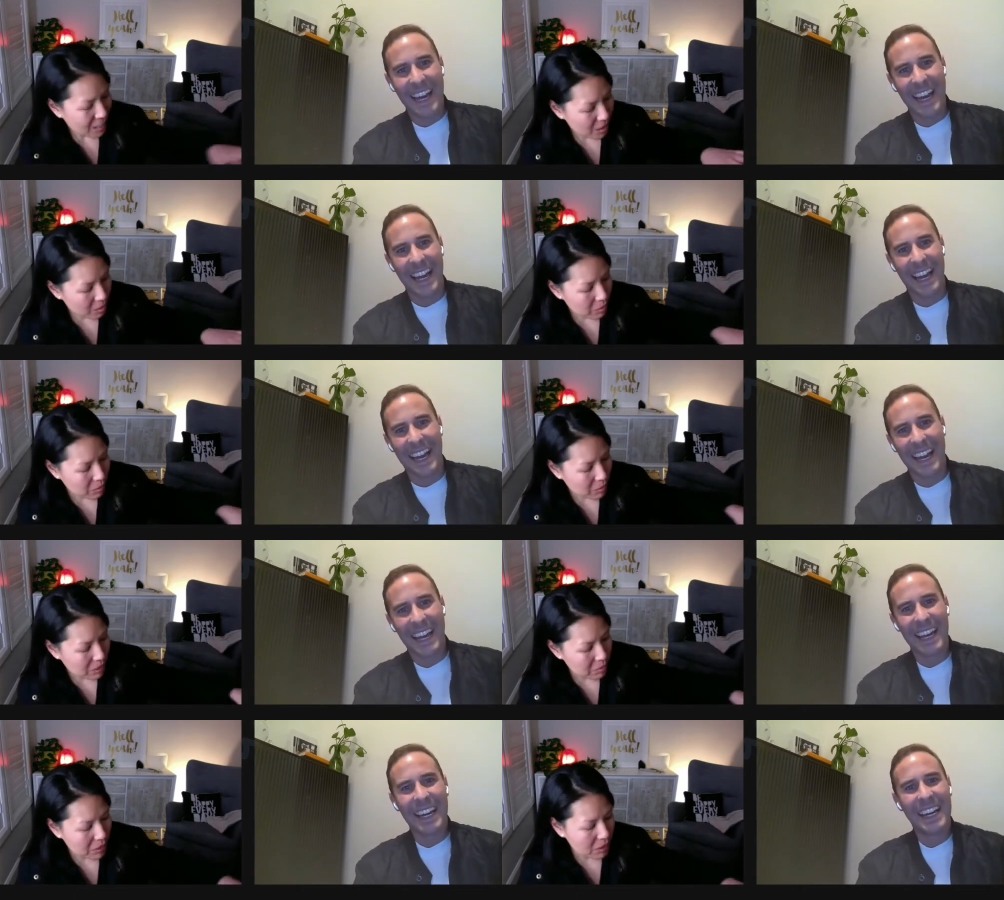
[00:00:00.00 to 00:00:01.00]
Speaker 1: Uh, but
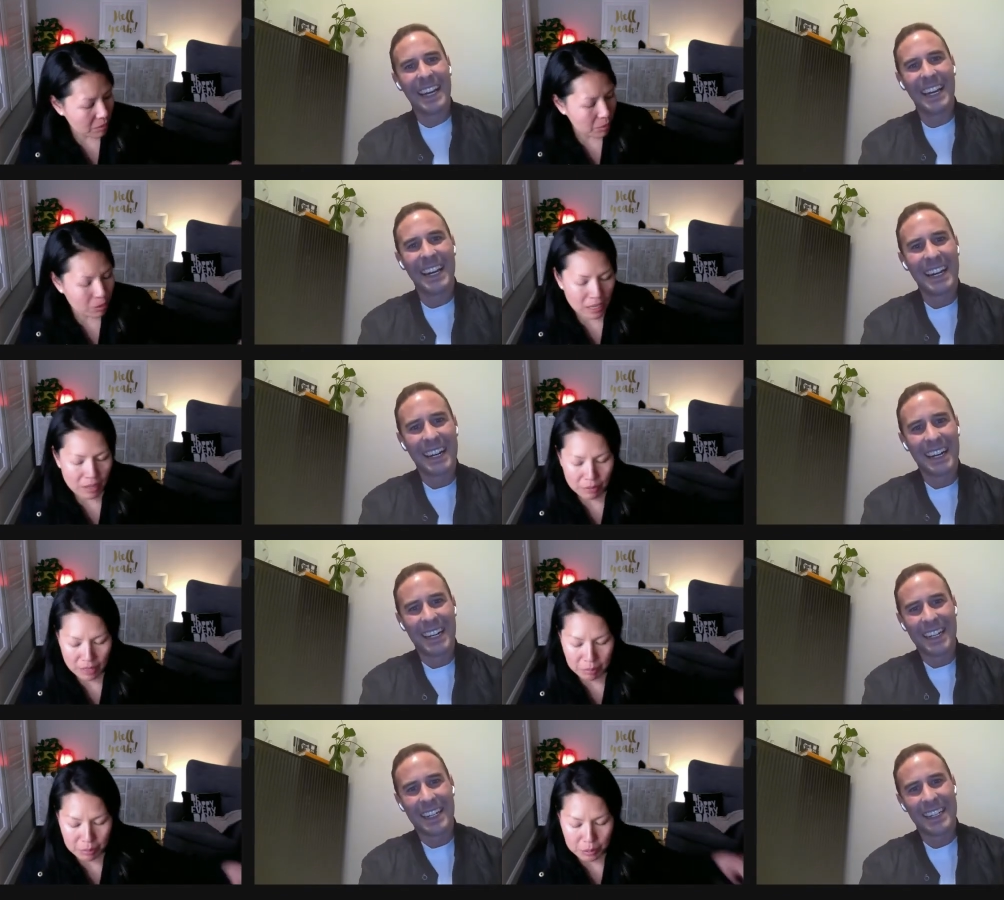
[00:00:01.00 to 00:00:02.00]
the, being able to have
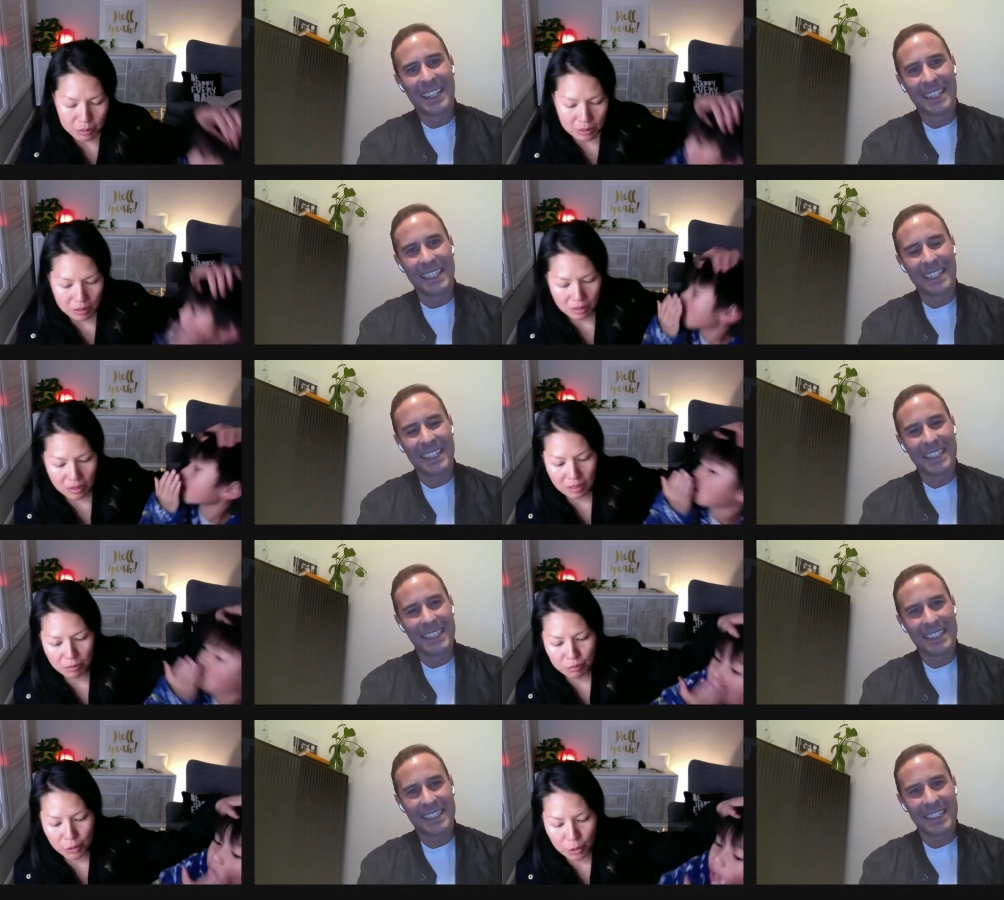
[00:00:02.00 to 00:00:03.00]
that builder
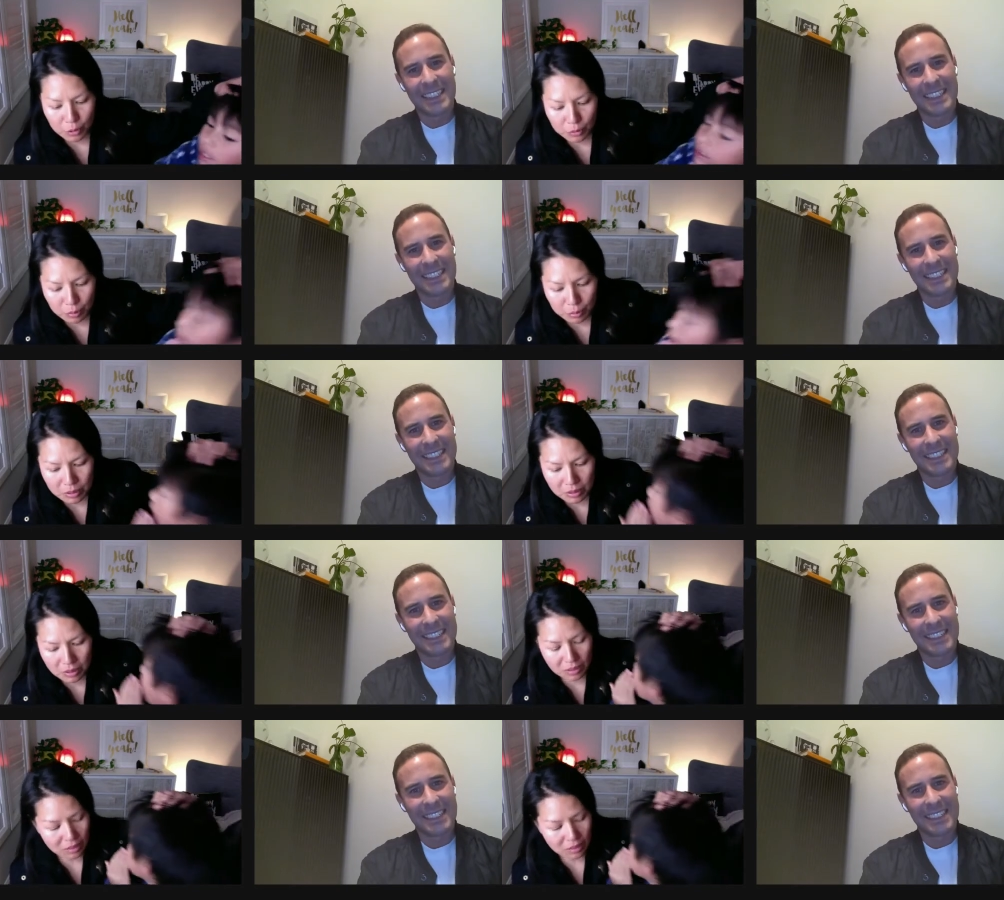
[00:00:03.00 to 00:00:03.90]
involved almost